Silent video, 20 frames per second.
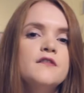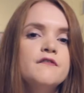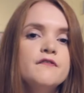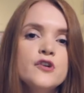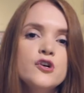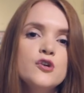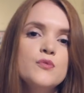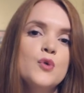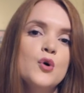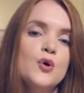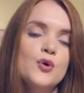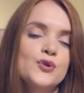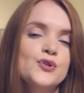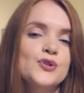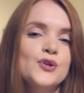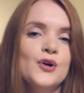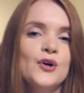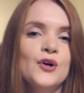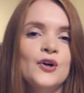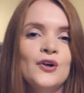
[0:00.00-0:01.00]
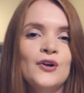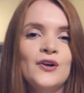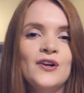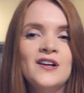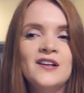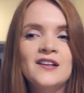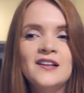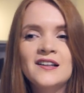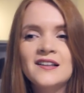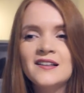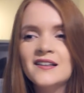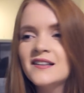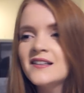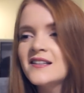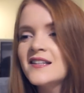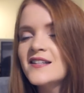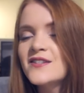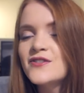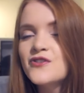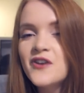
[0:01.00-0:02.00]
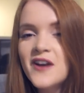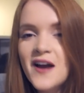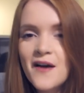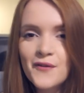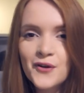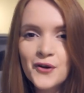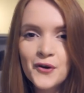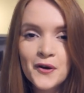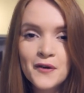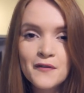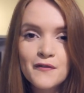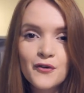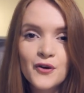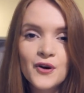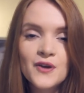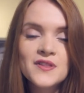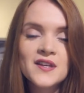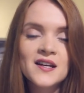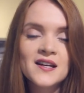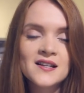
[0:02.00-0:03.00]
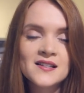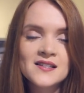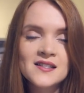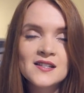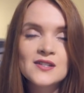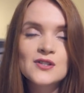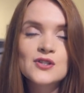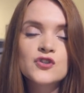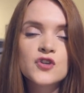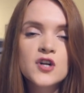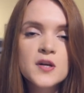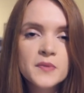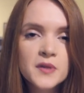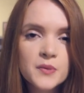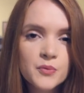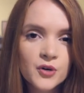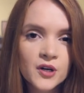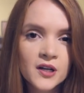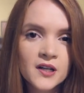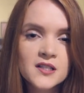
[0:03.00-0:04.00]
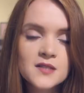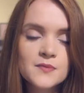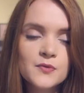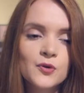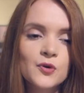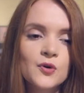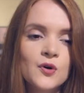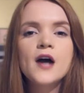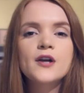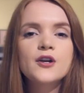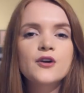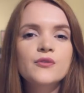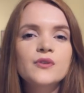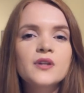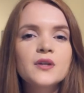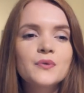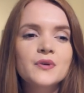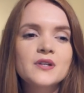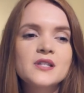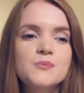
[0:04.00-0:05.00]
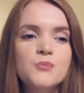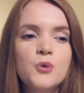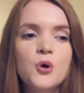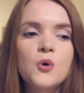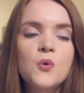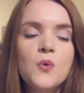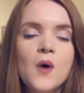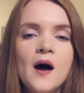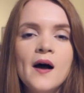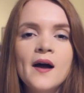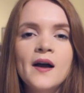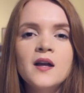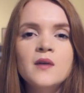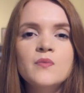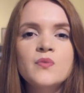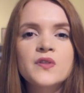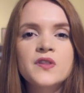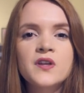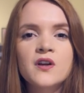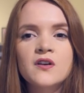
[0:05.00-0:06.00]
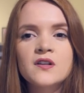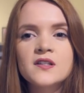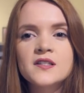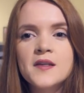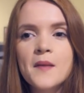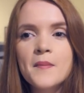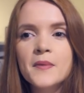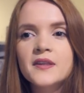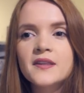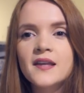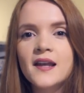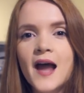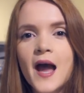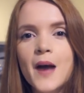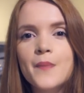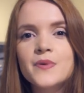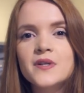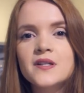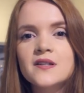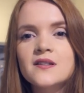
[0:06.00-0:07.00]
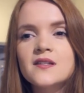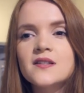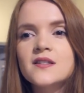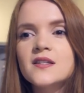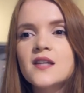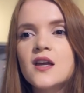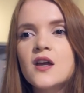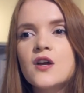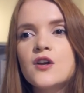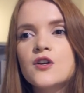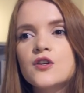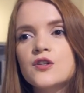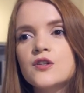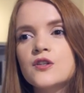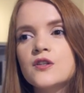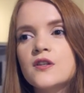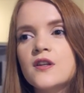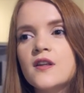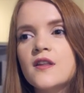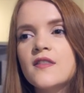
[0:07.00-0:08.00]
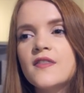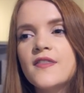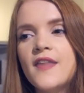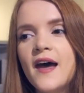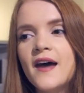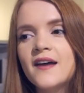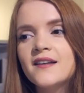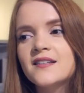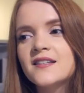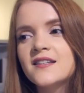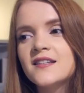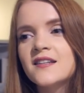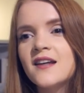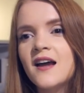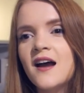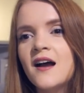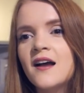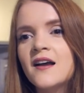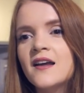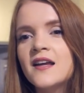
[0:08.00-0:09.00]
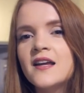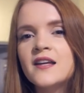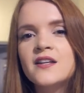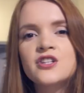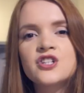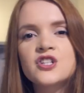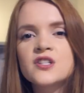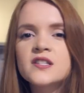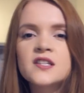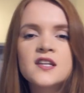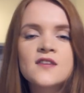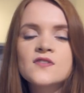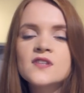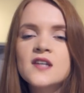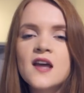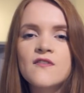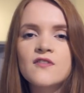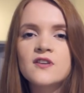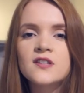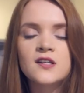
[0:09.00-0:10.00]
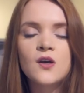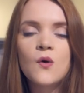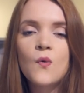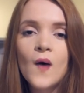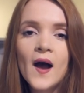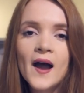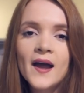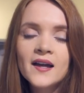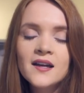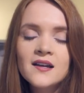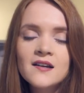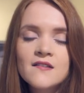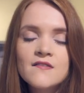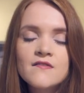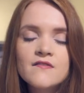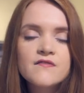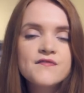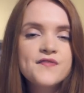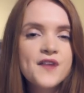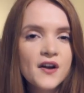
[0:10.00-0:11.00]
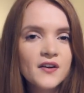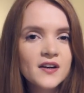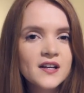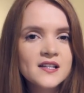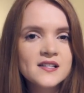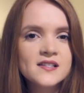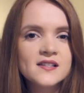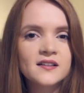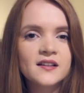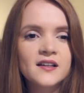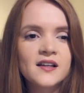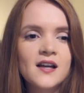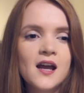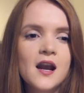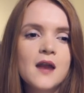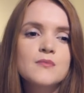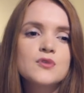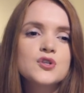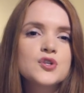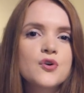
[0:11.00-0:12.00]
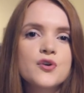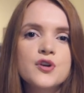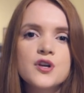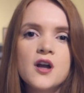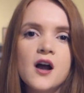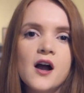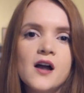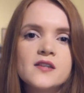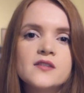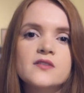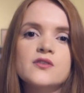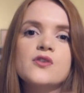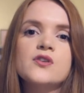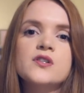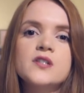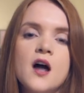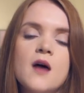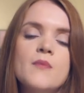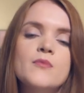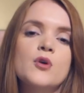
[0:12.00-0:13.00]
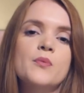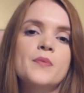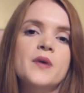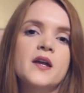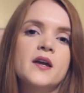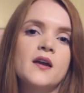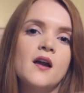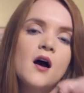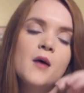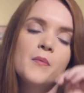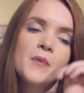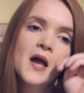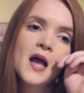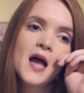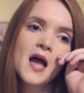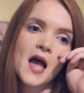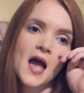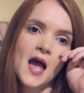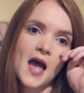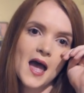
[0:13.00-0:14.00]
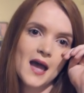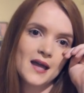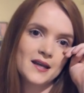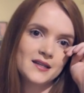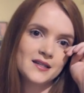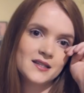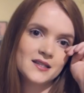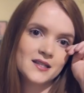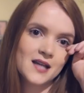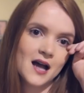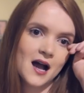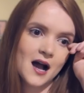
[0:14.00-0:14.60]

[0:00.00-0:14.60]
The film also does not have it going for it that it is extremely predictable. I don't really want to spoil why, but there is something that happens that it just gives everything away very easily. I'm sure you guys are not dumb, you'll pick it up. And